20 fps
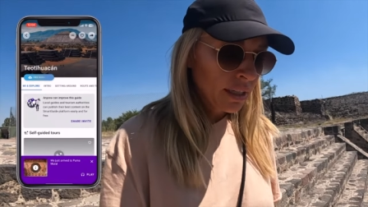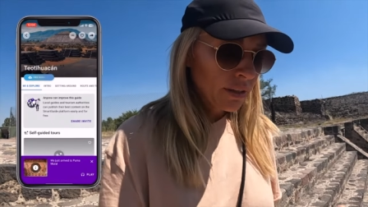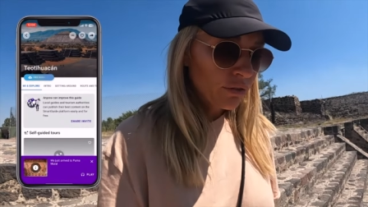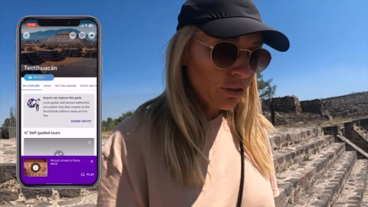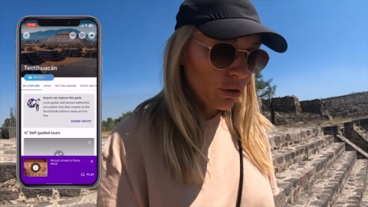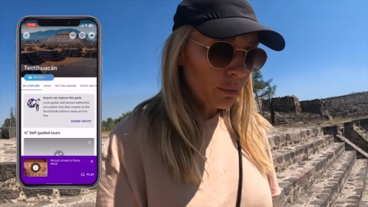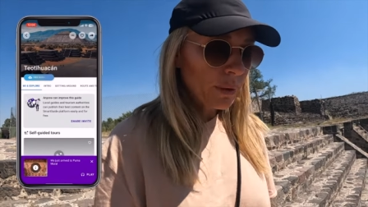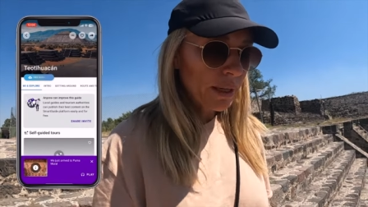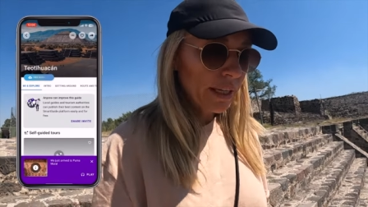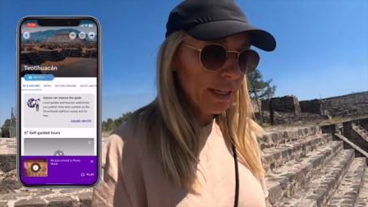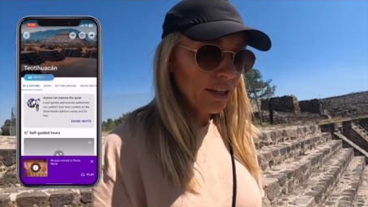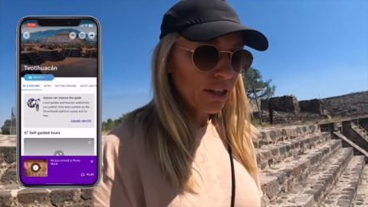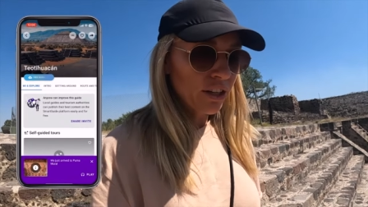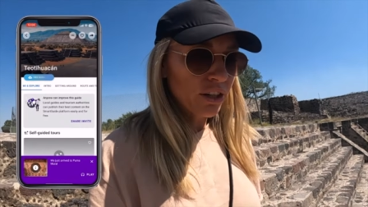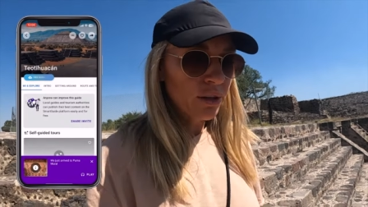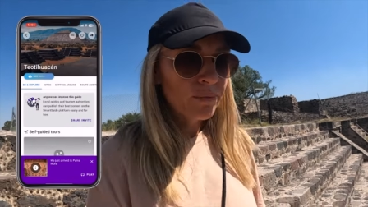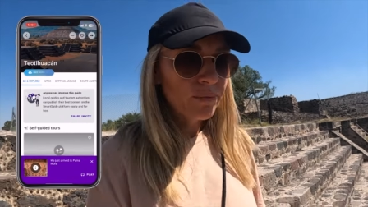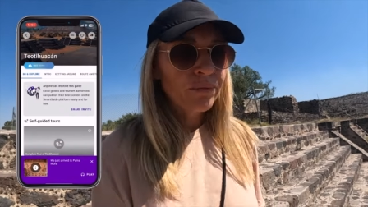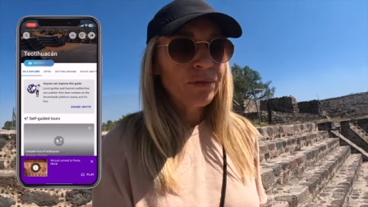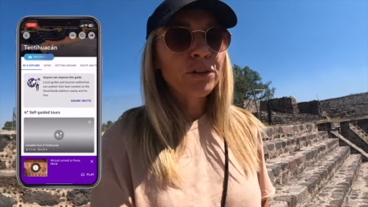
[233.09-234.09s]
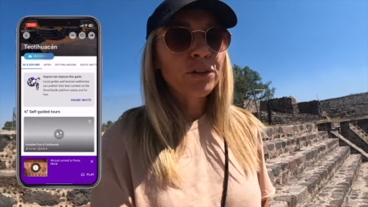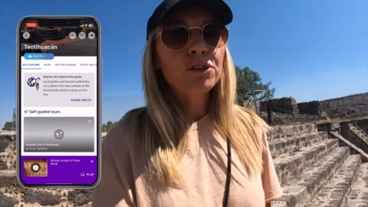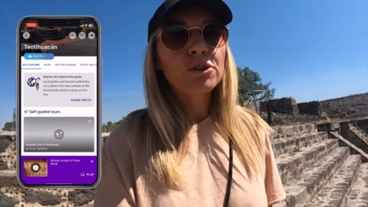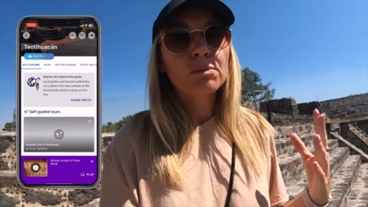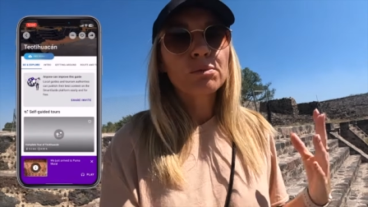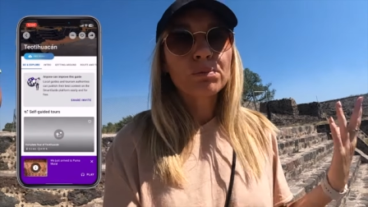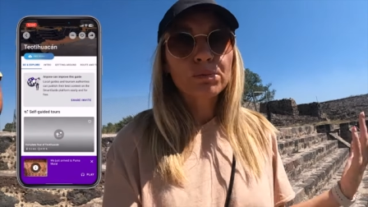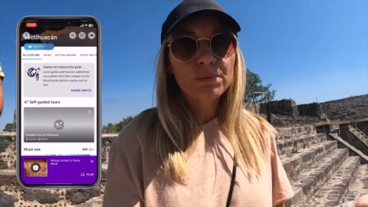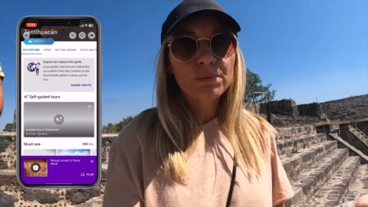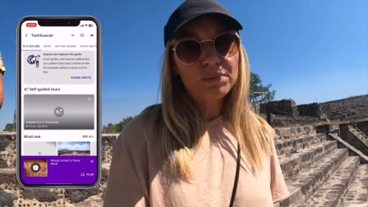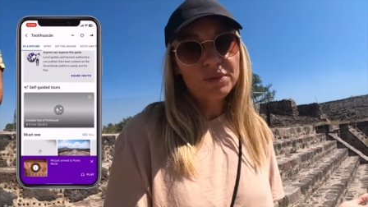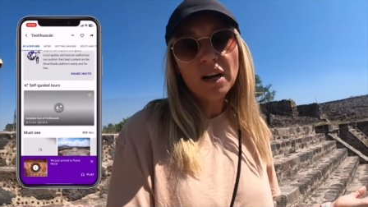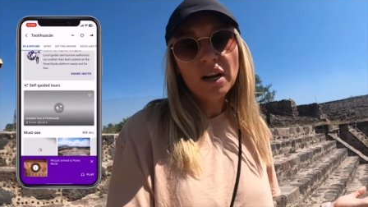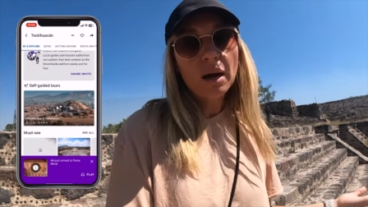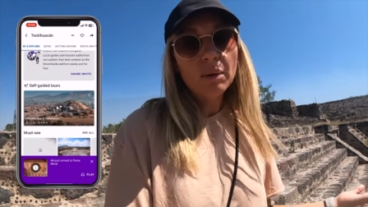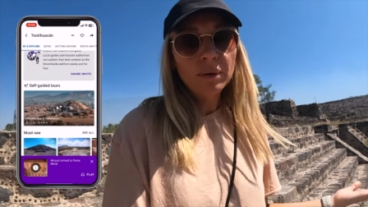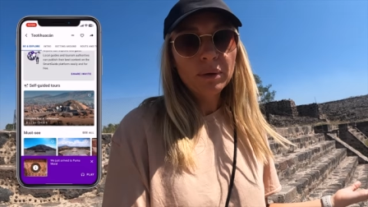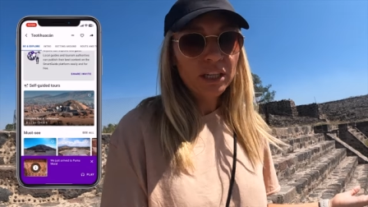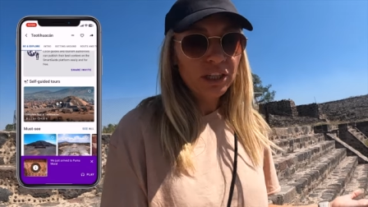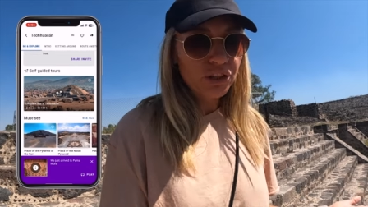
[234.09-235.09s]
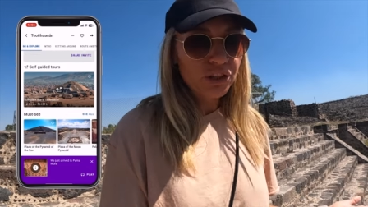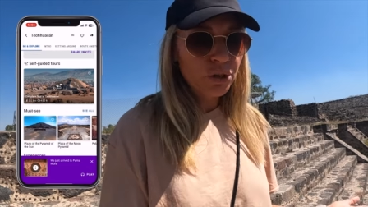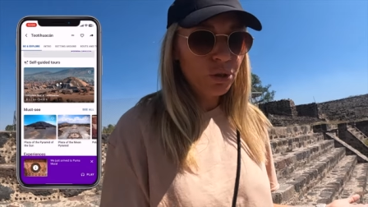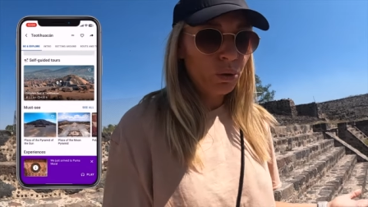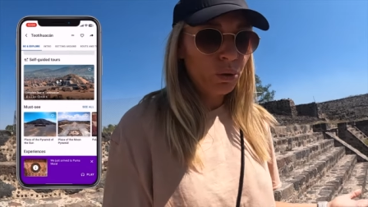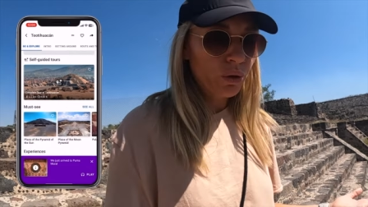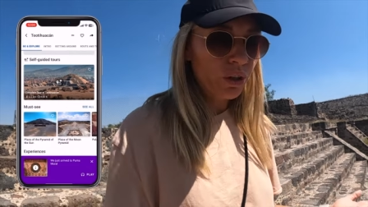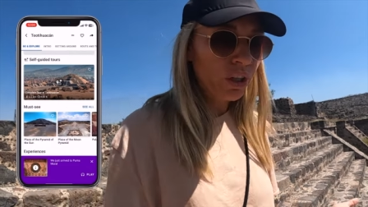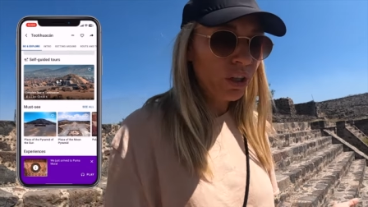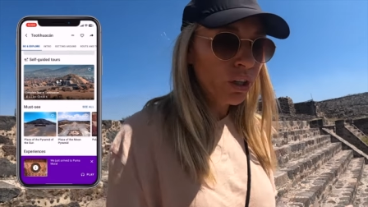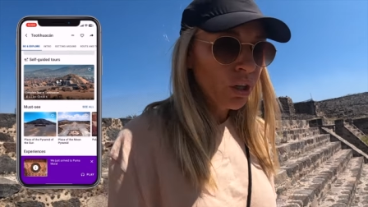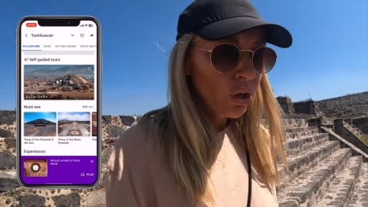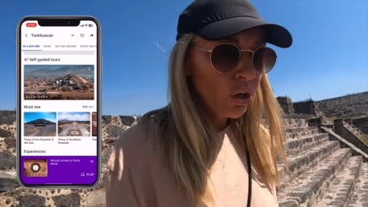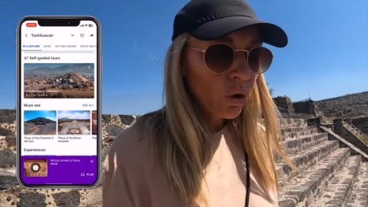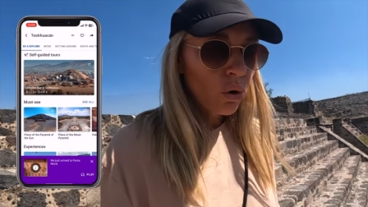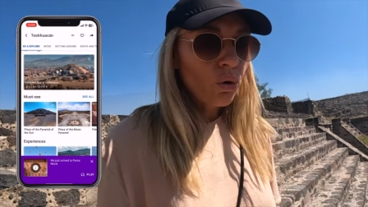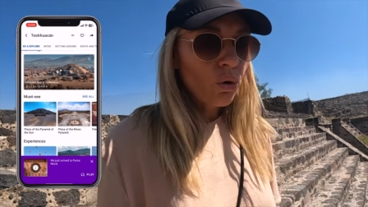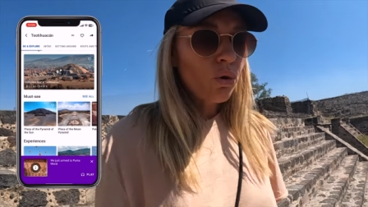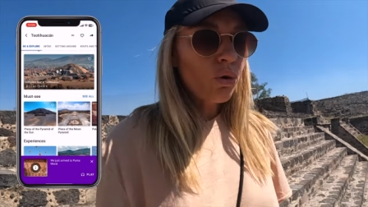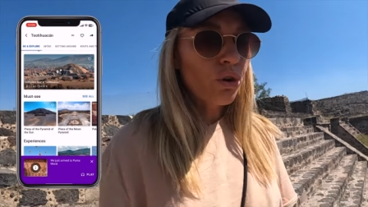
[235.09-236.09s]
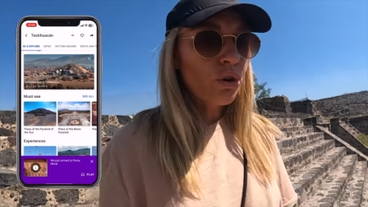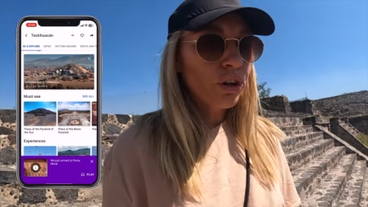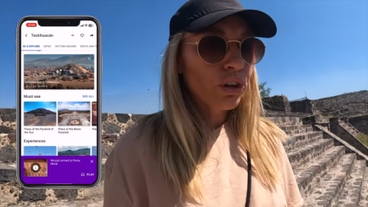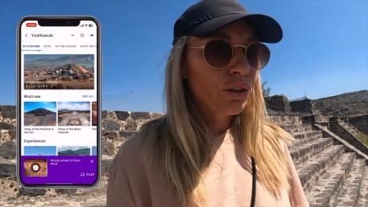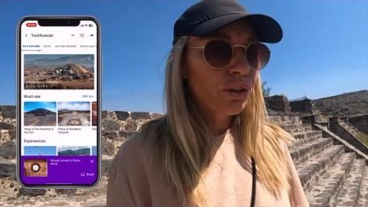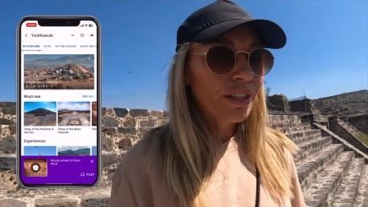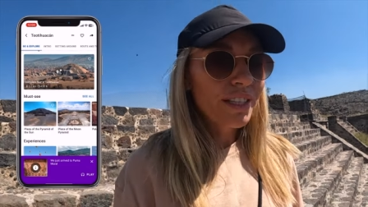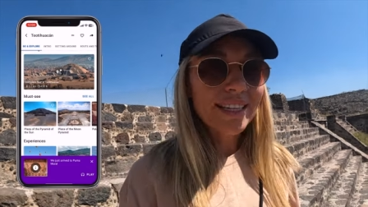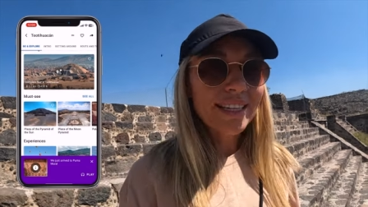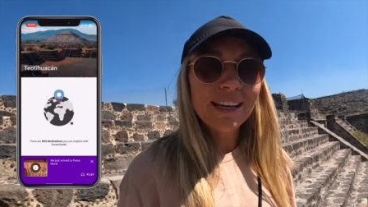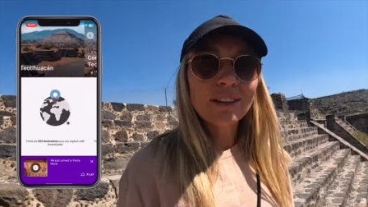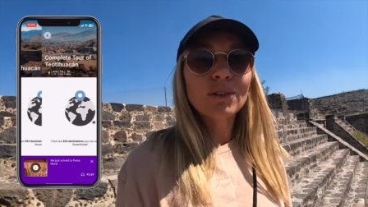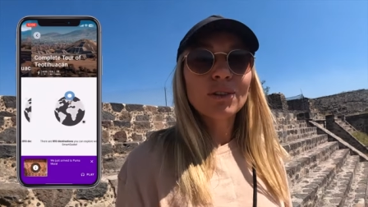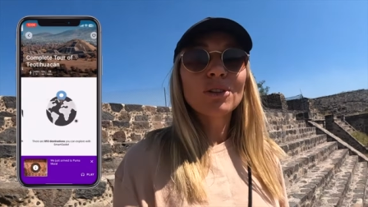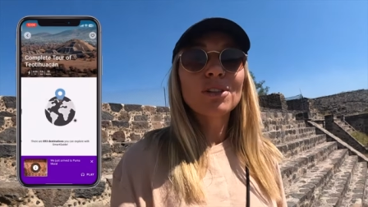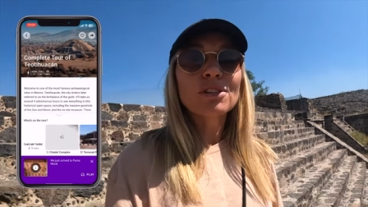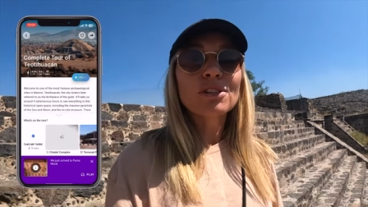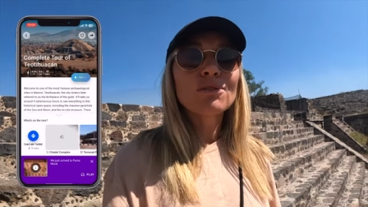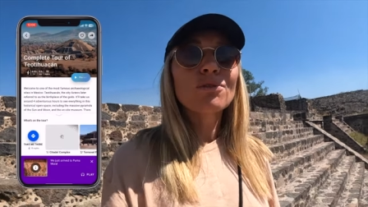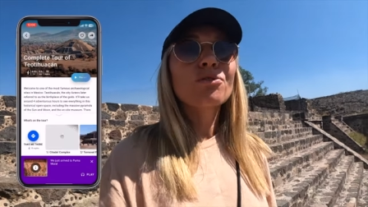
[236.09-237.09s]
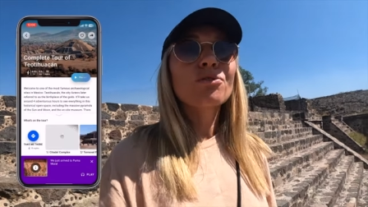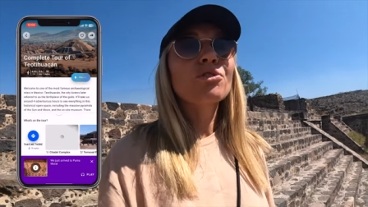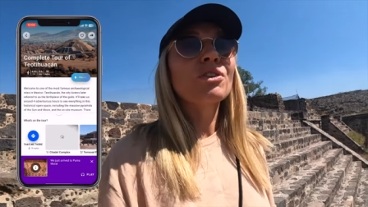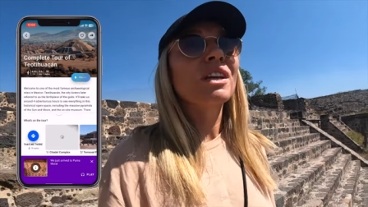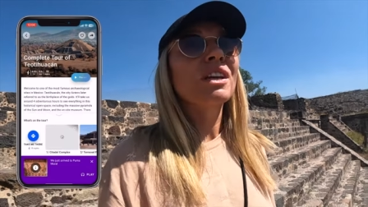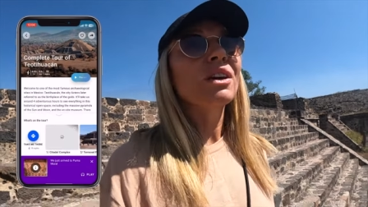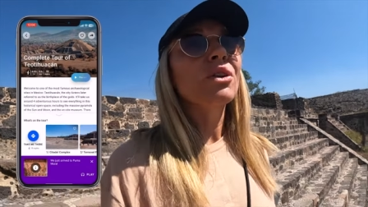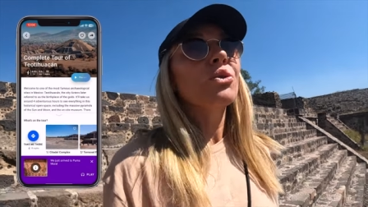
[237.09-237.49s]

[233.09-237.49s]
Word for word: from here you could come in a tour or you can download this free